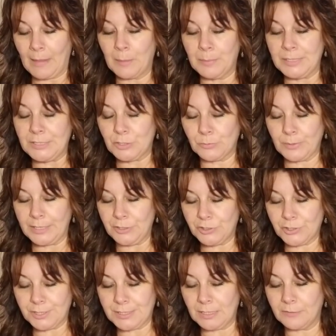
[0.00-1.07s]
Please arrange
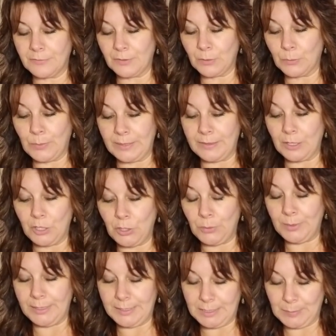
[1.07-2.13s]
yourself in the way that you
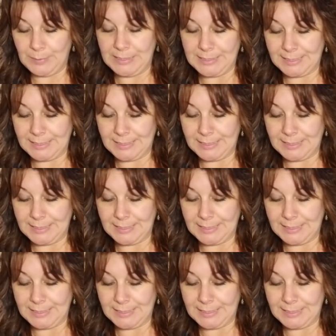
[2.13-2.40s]
need to be